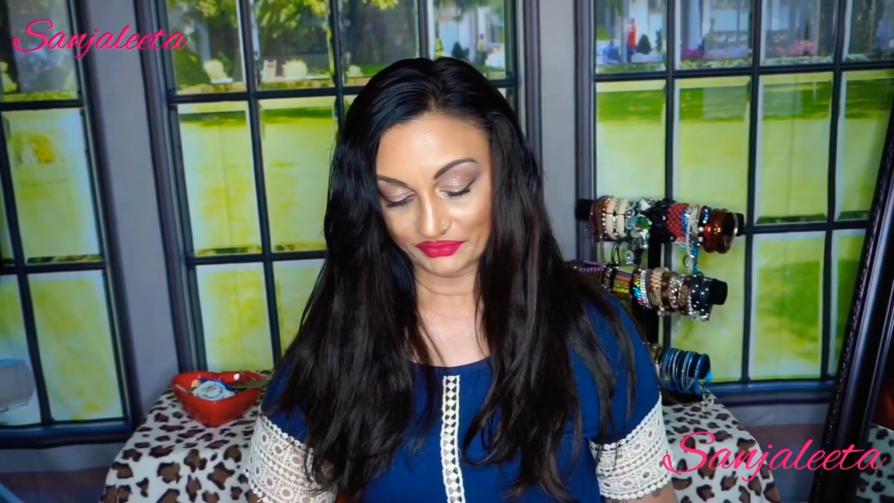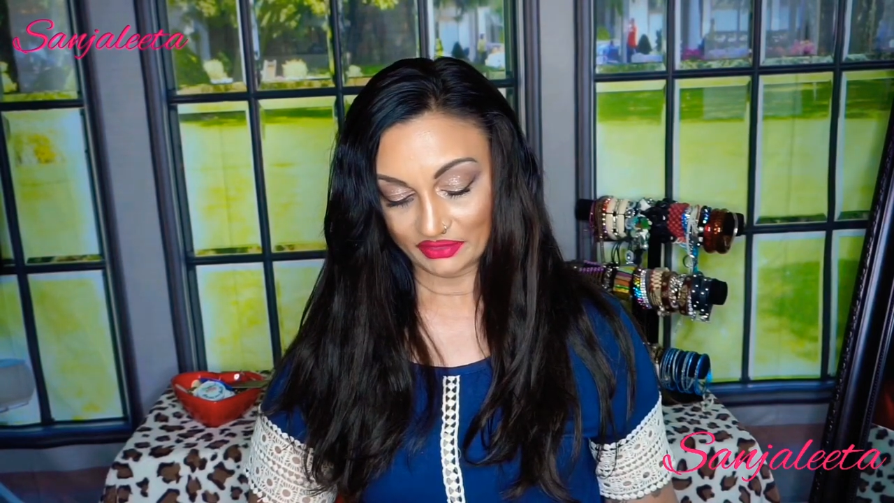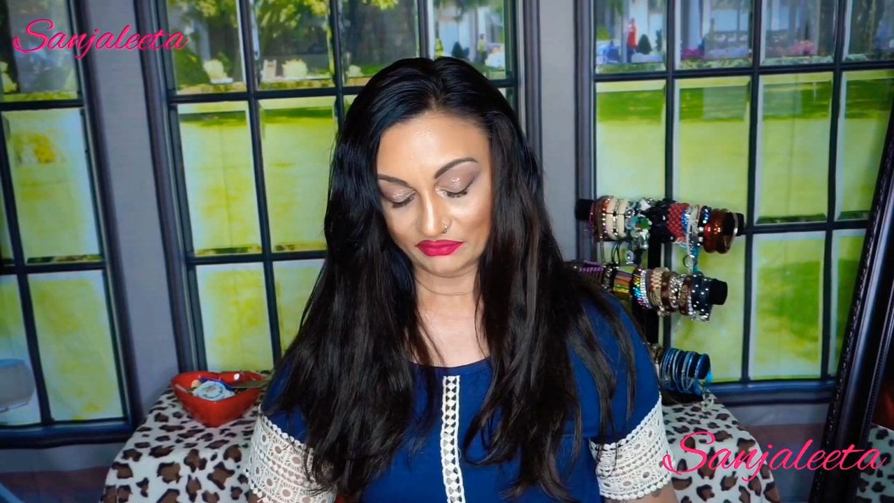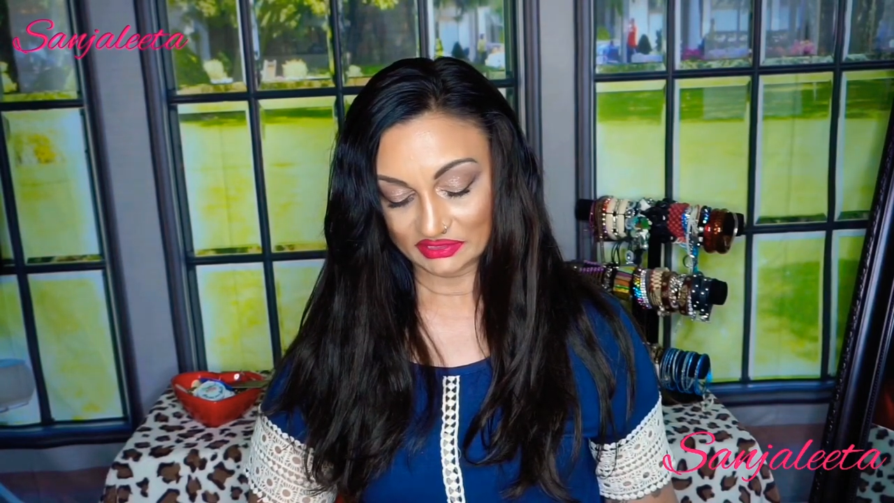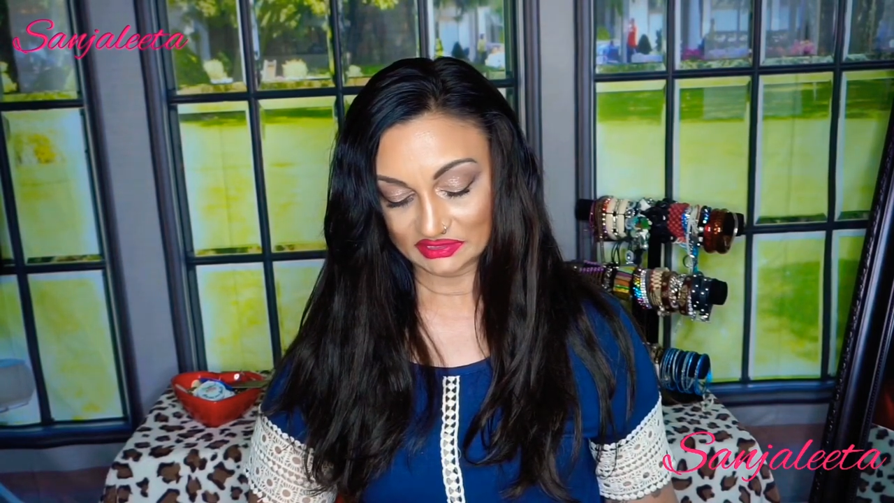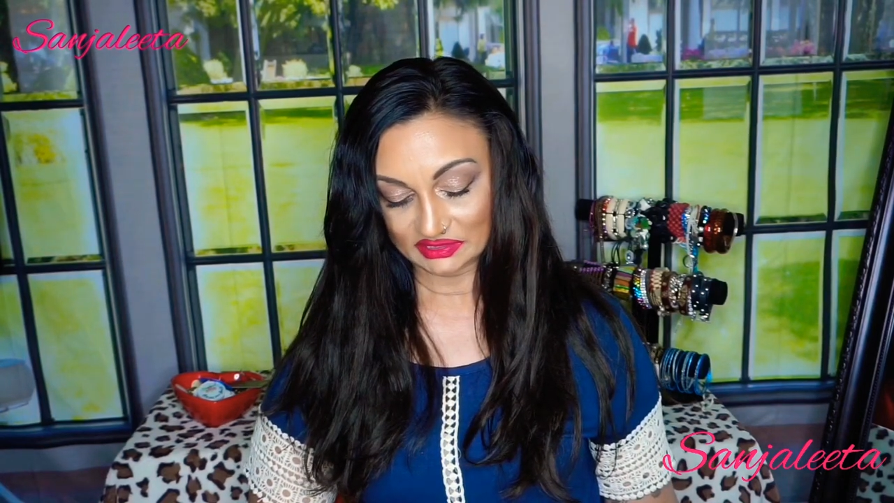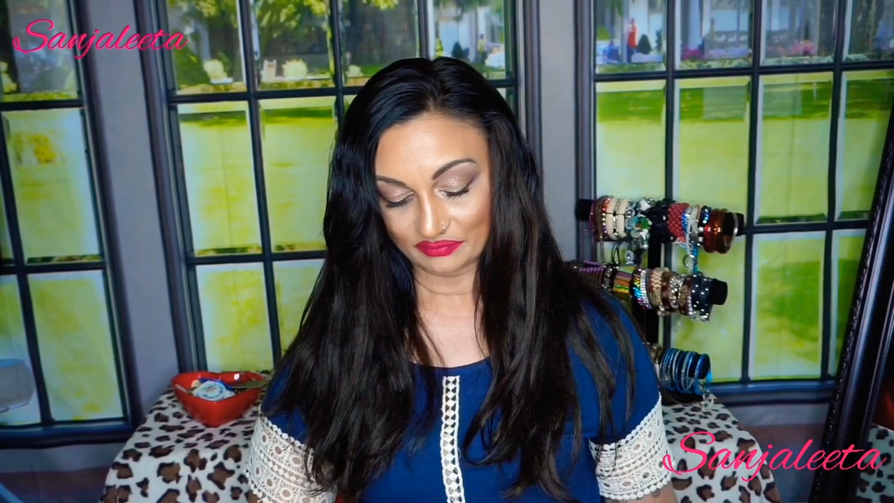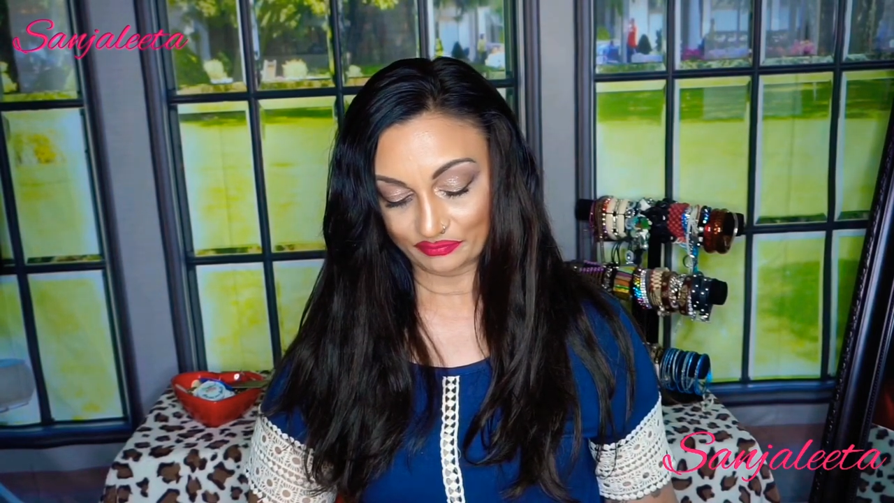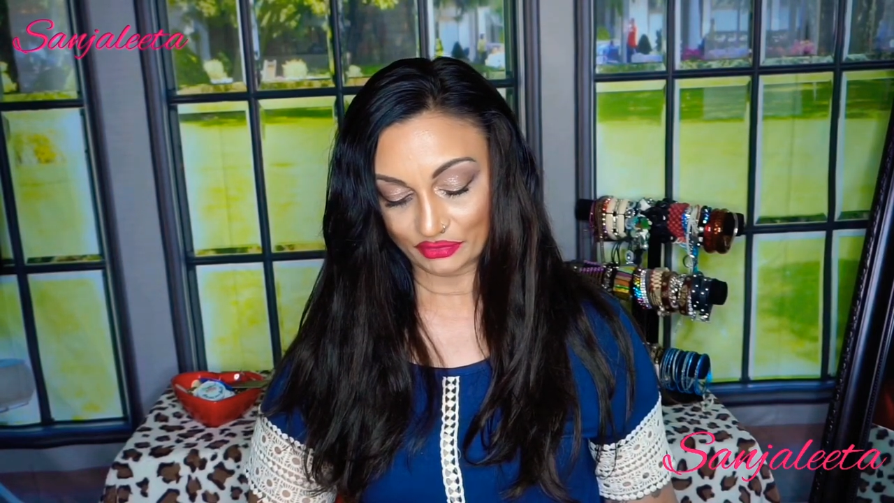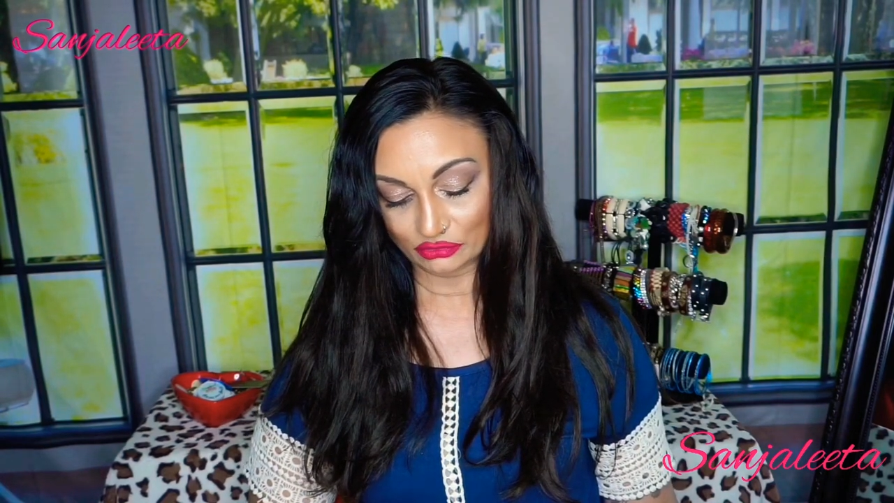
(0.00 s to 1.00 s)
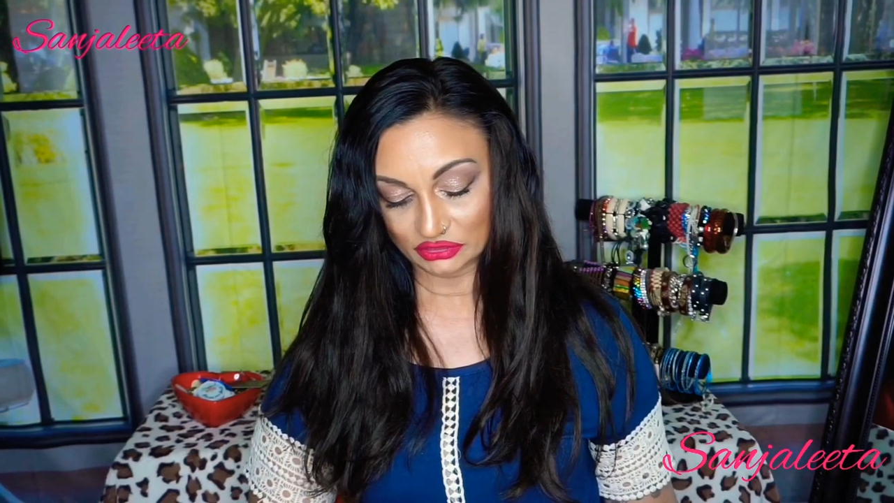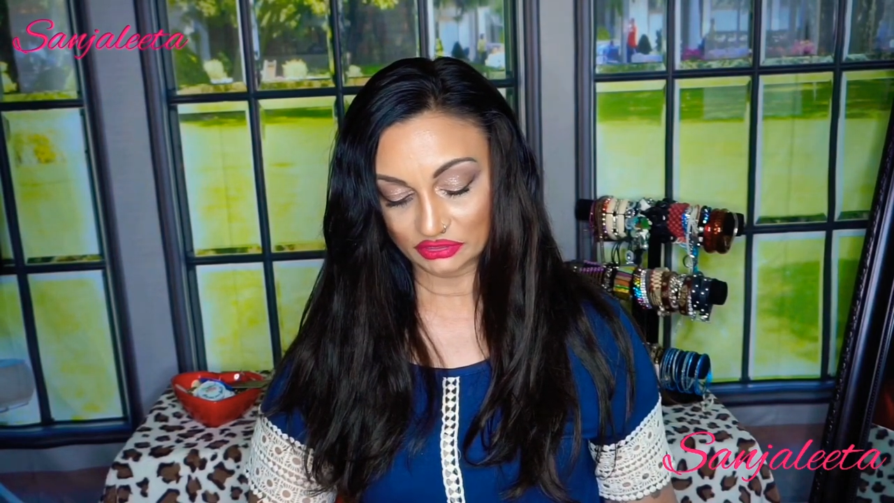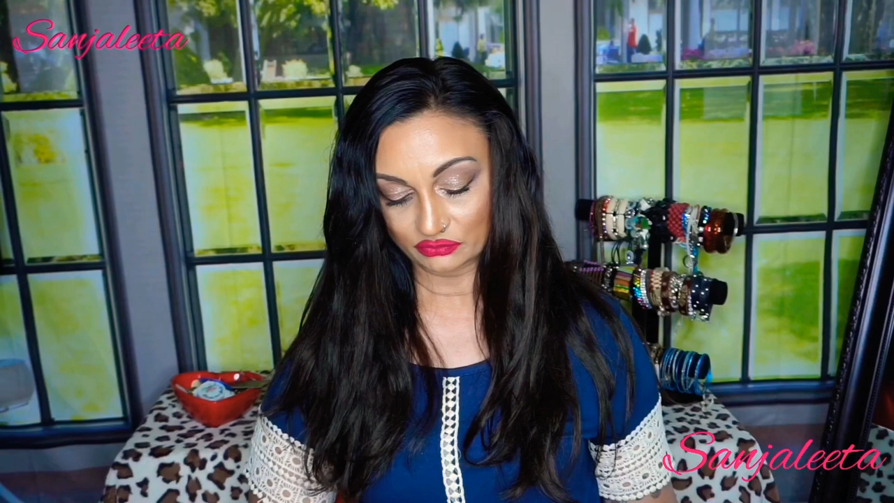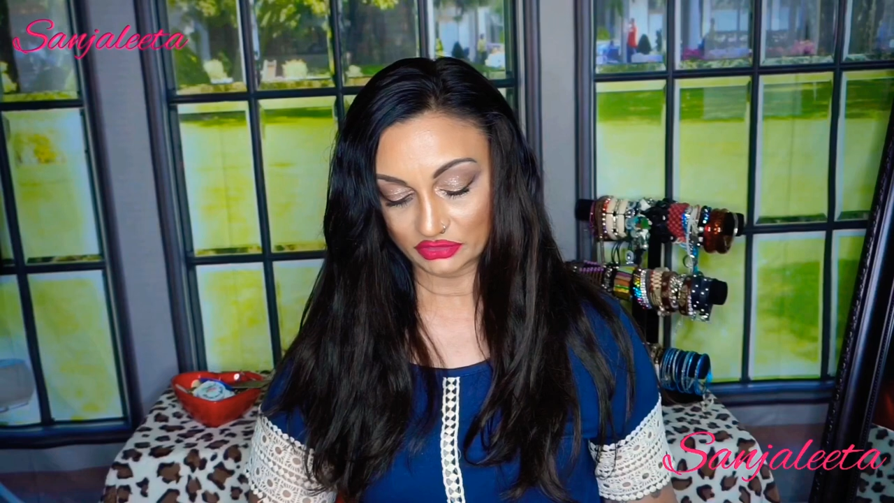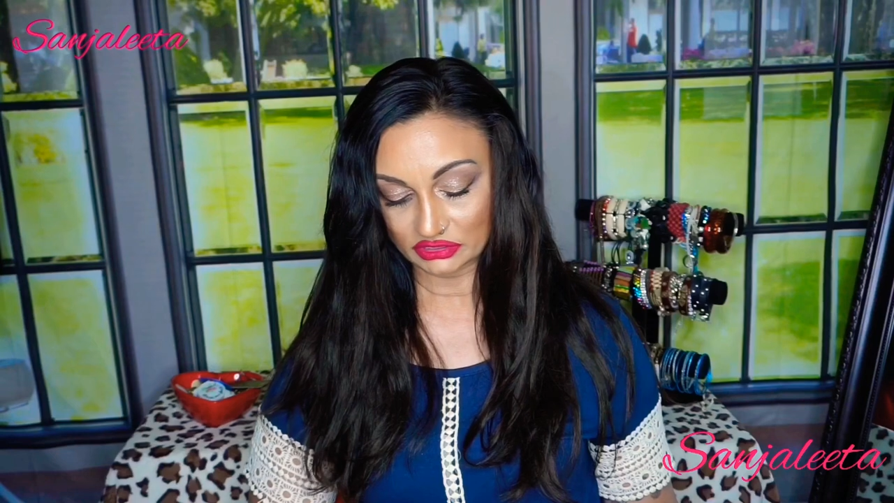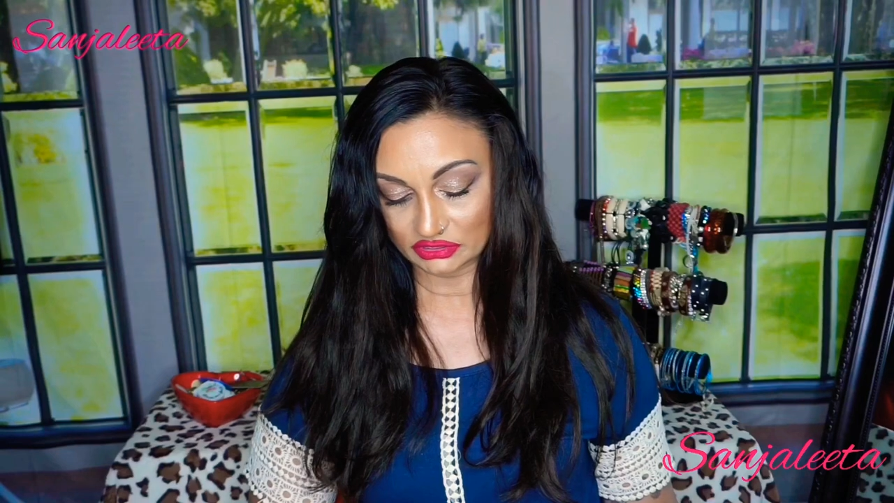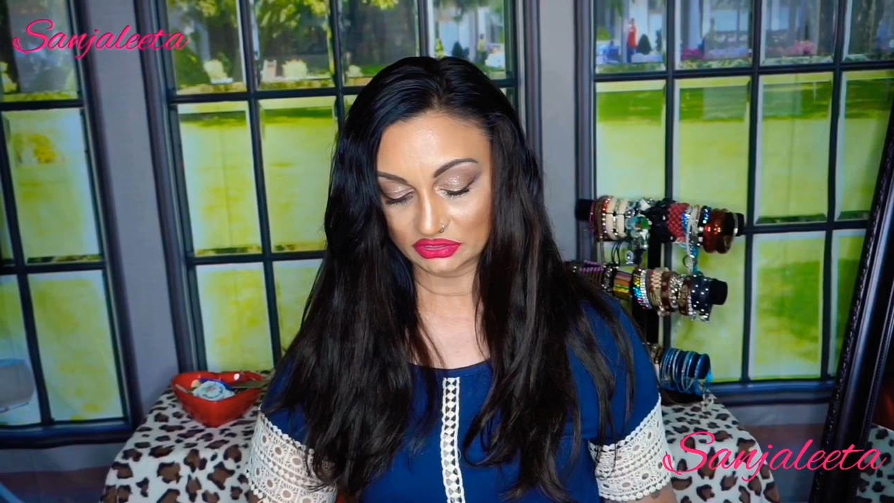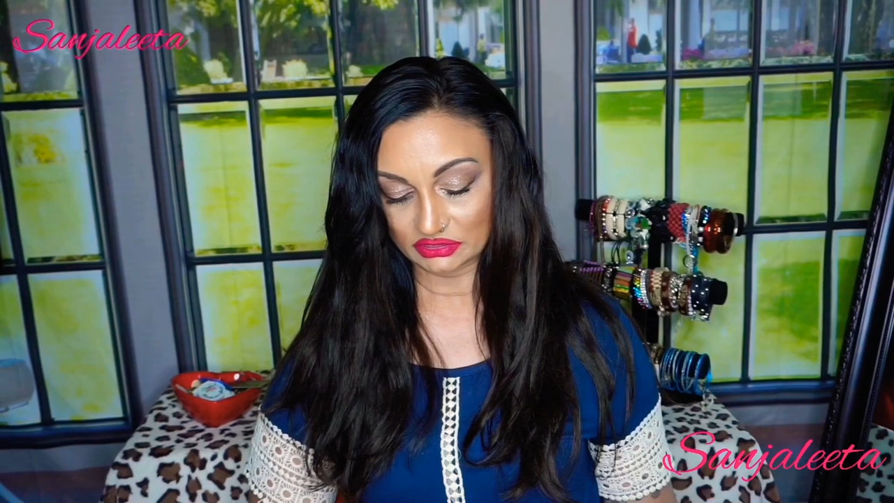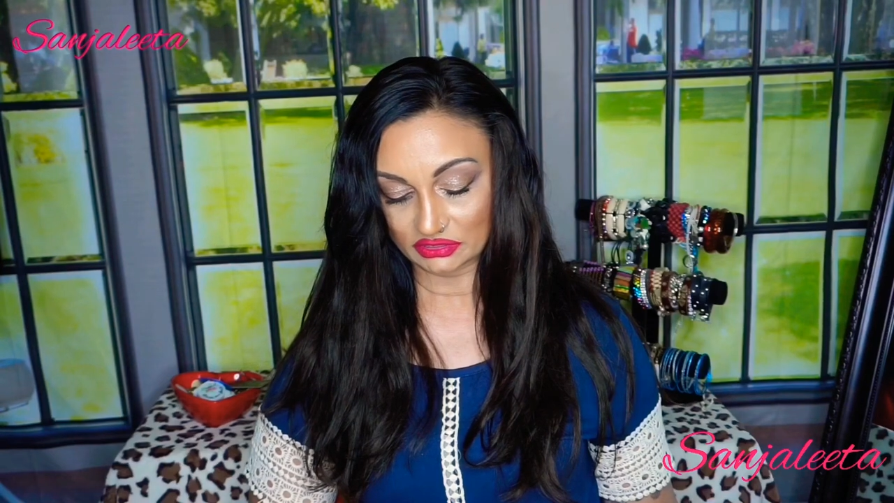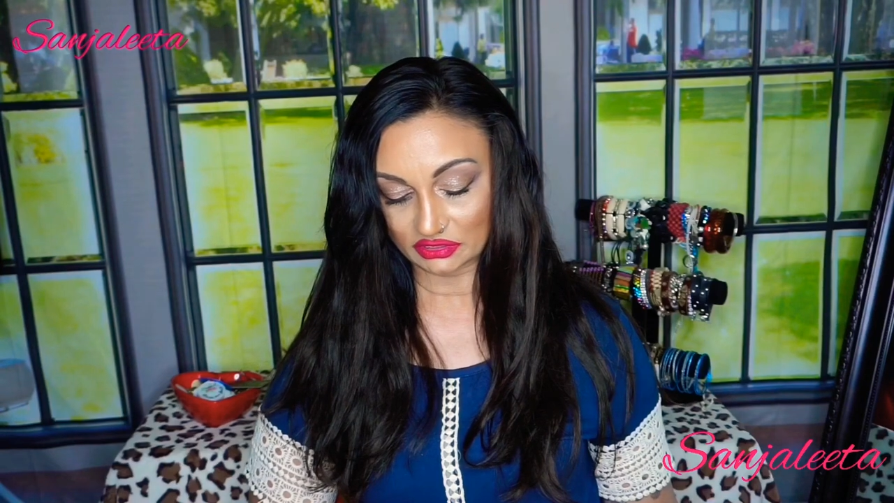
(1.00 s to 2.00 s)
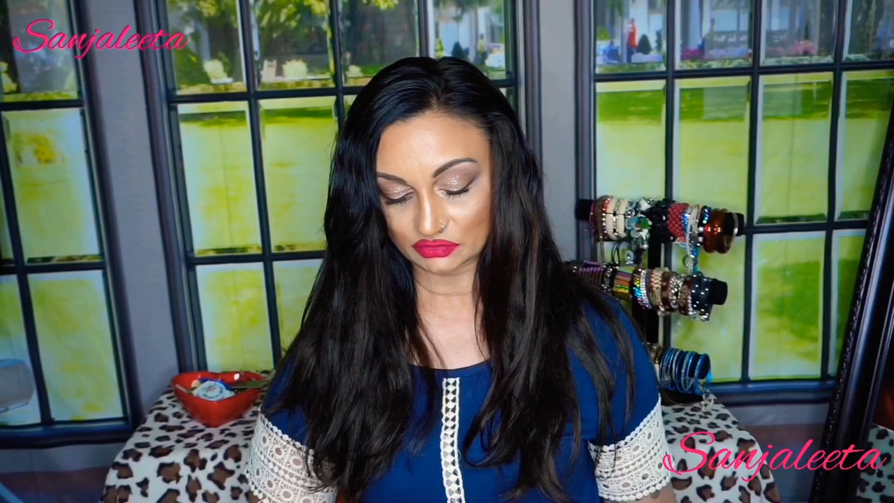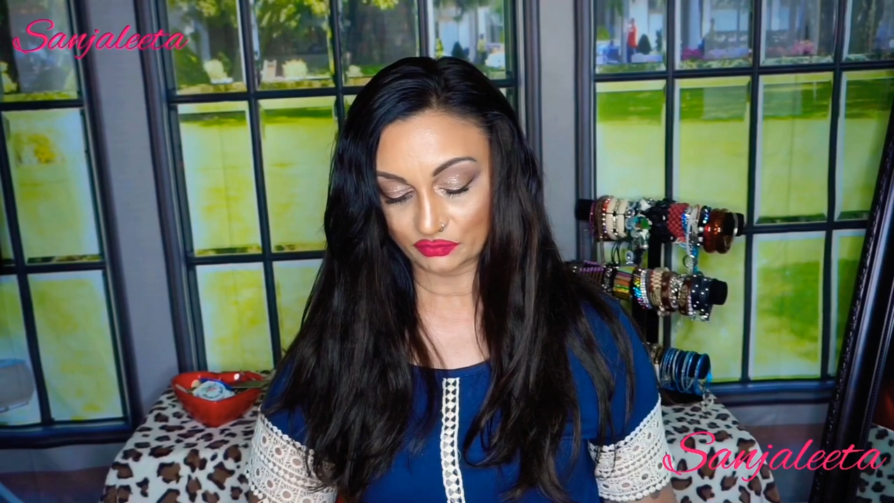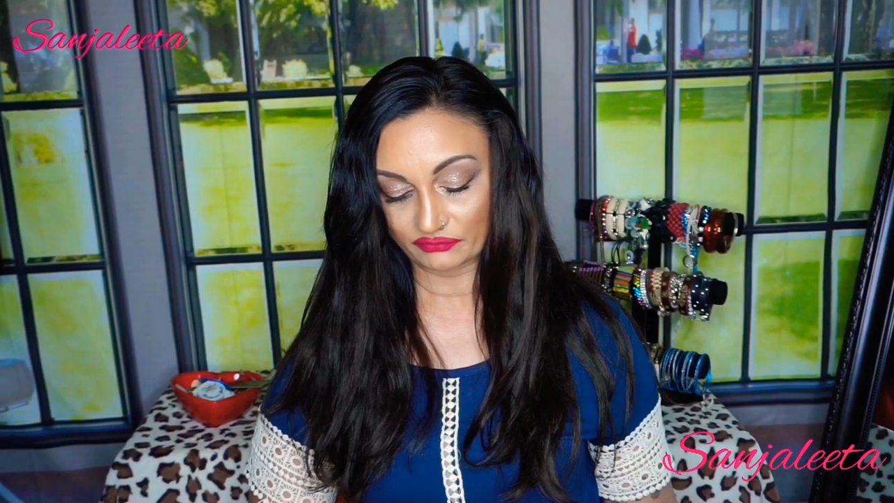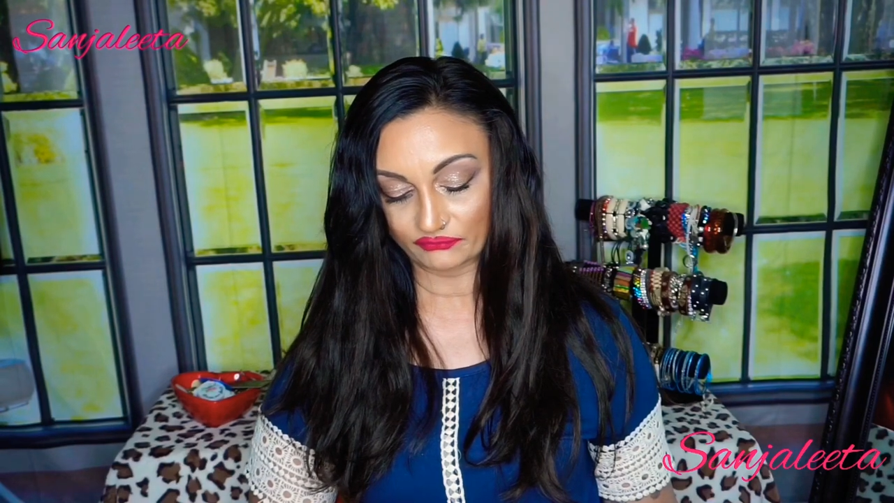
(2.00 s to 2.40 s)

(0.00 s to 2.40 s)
It was a protein rich detox with